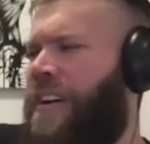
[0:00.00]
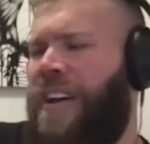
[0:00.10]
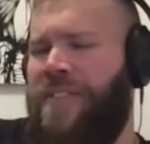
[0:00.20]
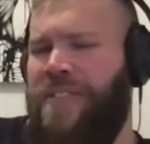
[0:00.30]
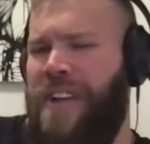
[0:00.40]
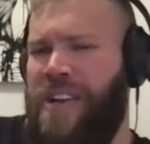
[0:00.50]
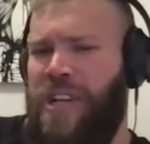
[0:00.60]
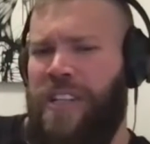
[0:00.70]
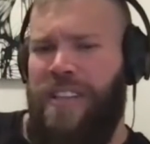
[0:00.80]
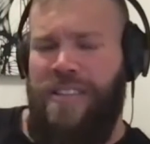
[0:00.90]
I'll have to fact
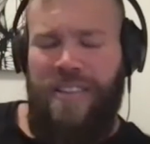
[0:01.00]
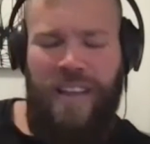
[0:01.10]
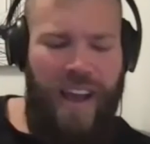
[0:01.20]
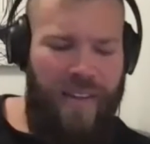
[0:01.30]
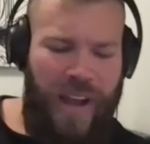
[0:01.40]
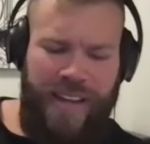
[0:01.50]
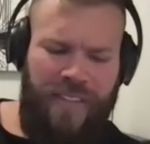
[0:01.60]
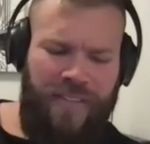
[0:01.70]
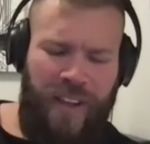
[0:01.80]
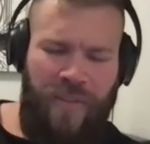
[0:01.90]
check this. I
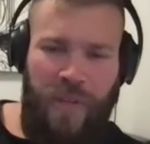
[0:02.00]
definitely don't,